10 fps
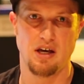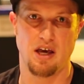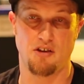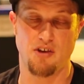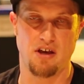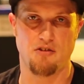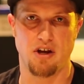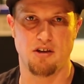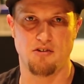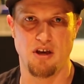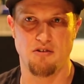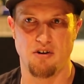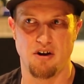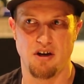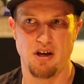etc.,
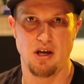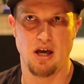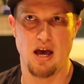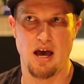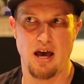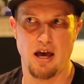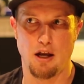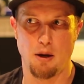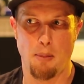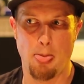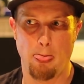etc. And